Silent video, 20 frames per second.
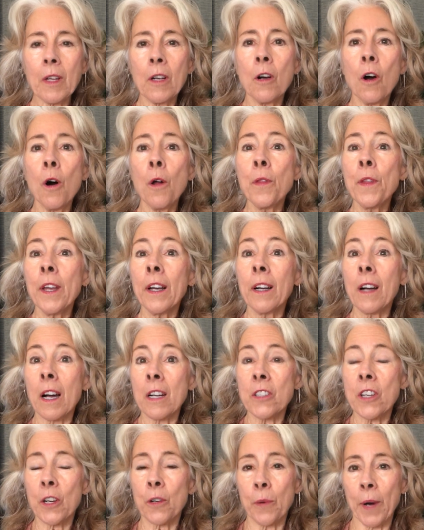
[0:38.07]
called the
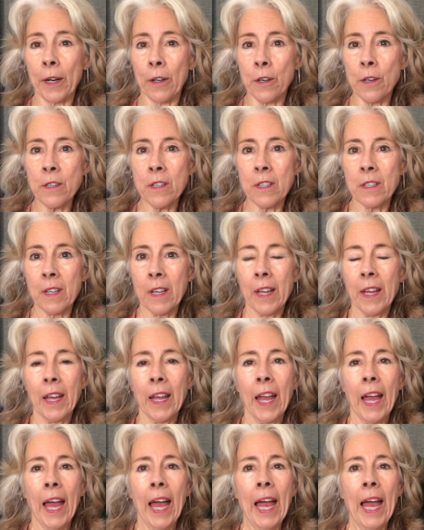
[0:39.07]
Akashic Records,
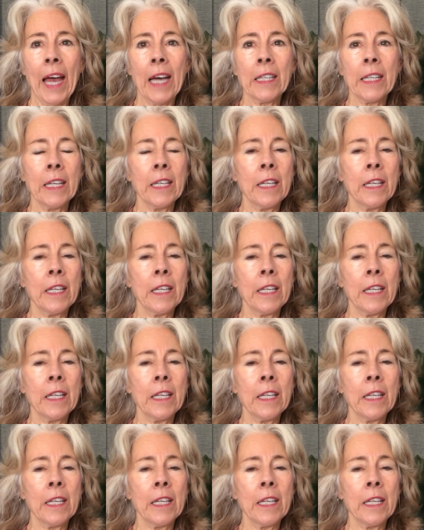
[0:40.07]
and